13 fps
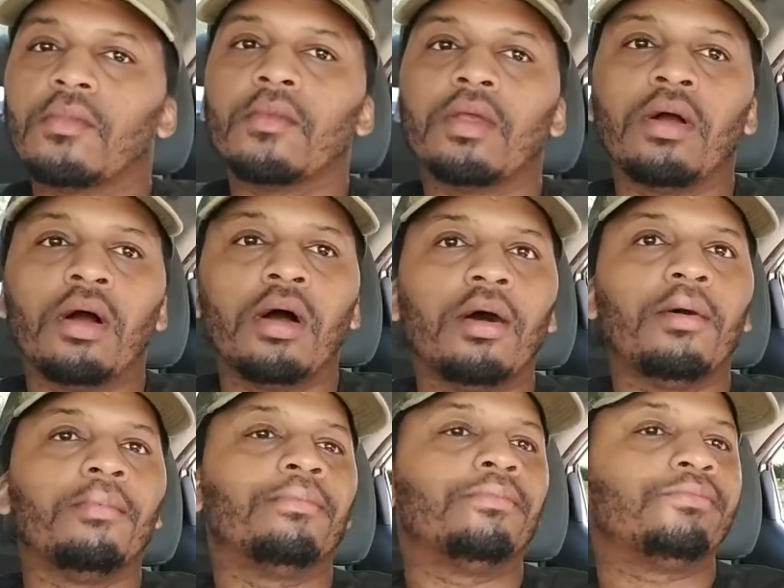
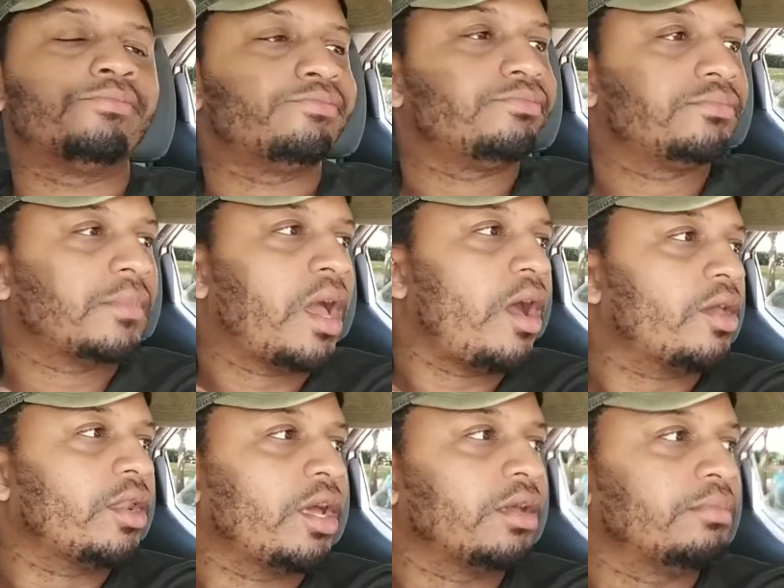how
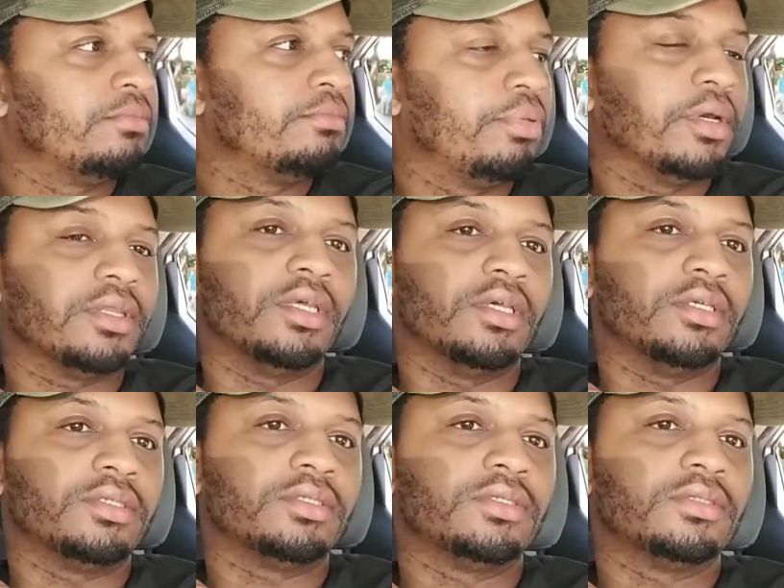can I put this?